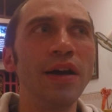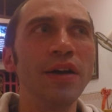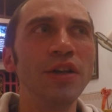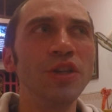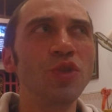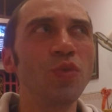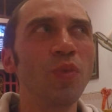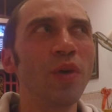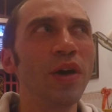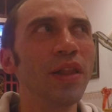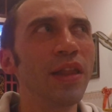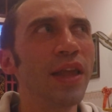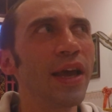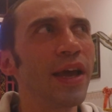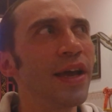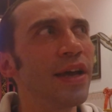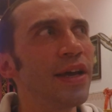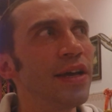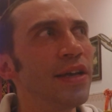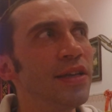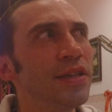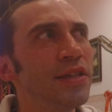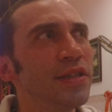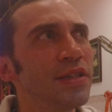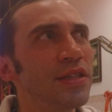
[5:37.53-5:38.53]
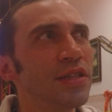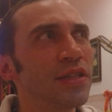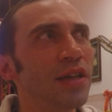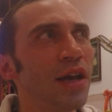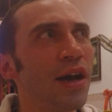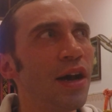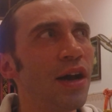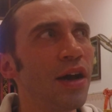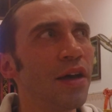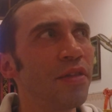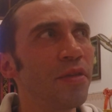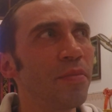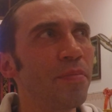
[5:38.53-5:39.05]
as well as
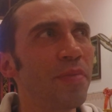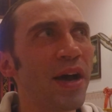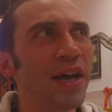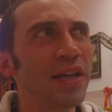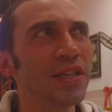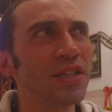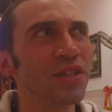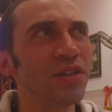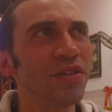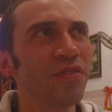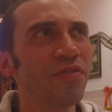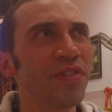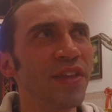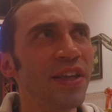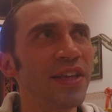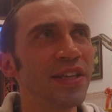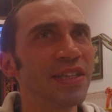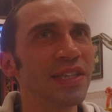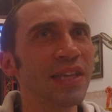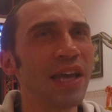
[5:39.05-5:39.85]
the positive things